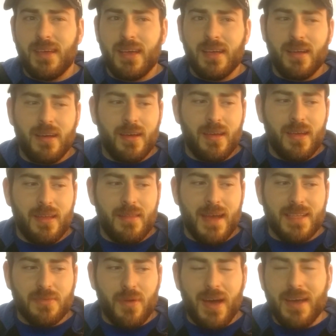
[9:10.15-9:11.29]
And
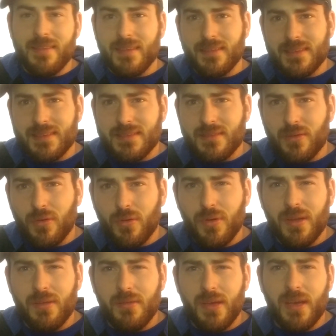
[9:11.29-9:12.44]
that's why I think this whole
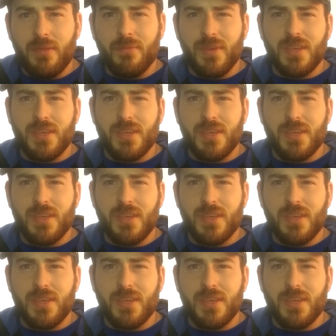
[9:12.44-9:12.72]
in